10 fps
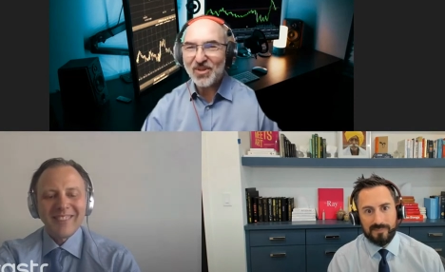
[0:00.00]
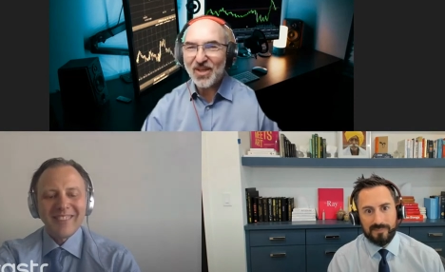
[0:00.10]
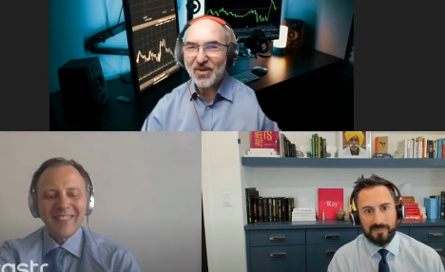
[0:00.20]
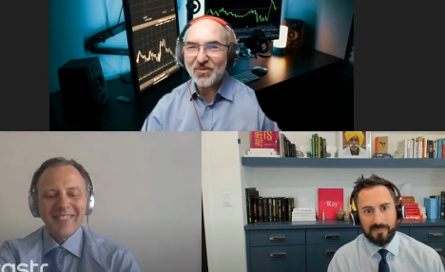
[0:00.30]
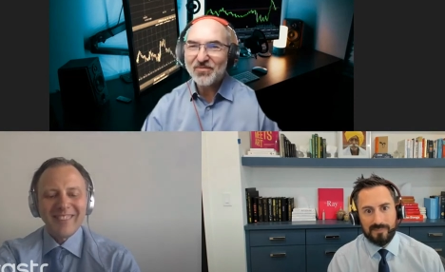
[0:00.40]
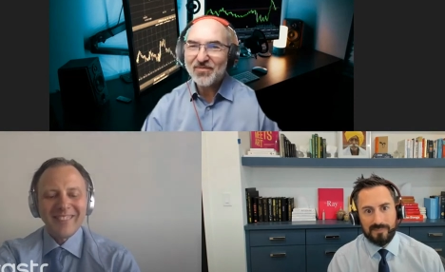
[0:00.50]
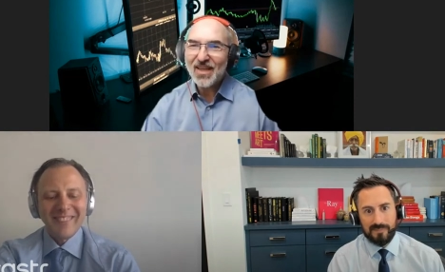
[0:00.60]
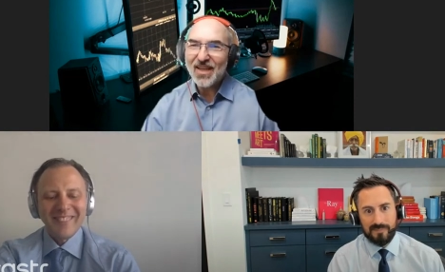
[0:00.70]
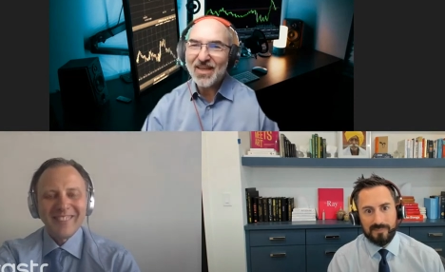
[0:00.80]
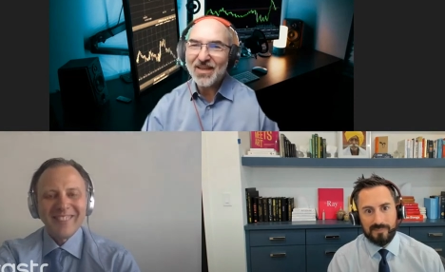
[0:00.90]
Speaker 1: will yeah. go
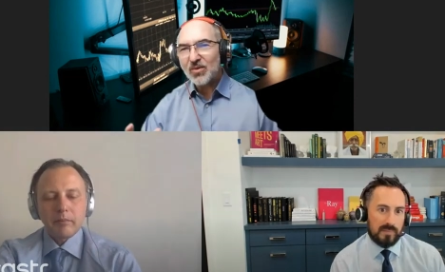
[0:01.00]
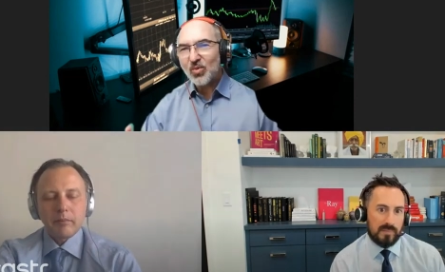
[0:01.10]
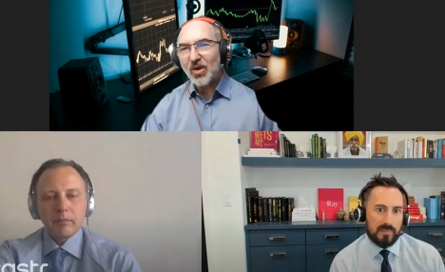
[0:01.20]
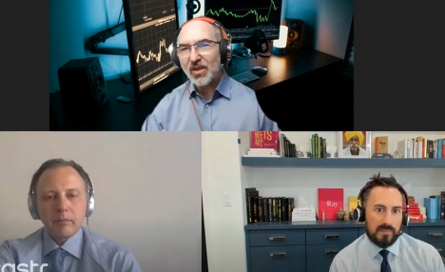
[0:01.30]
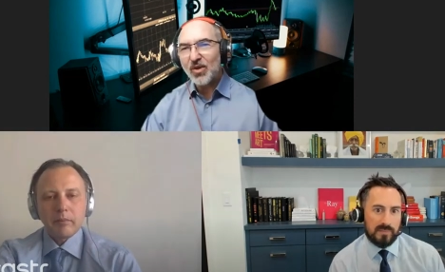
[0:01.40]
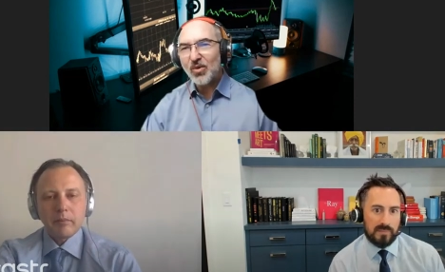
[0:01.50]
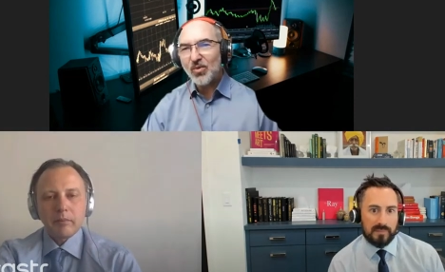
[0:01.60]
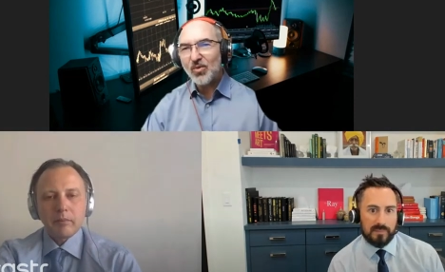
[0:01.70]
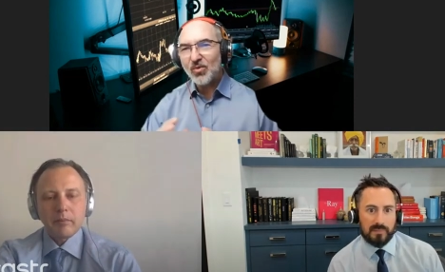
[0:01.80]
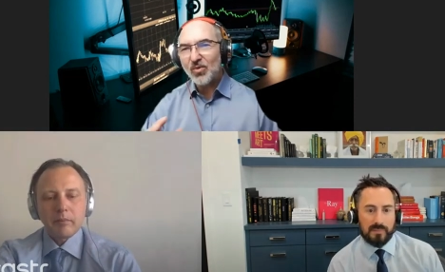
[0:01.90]
uh, is this what
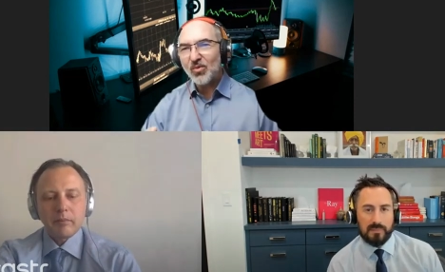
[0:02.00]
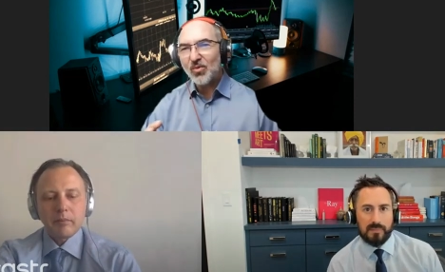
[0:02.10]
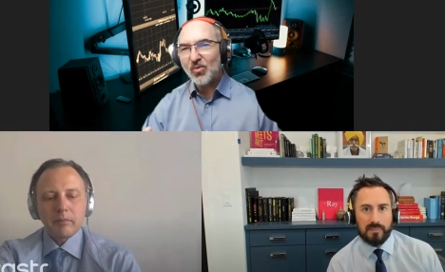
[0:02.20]
you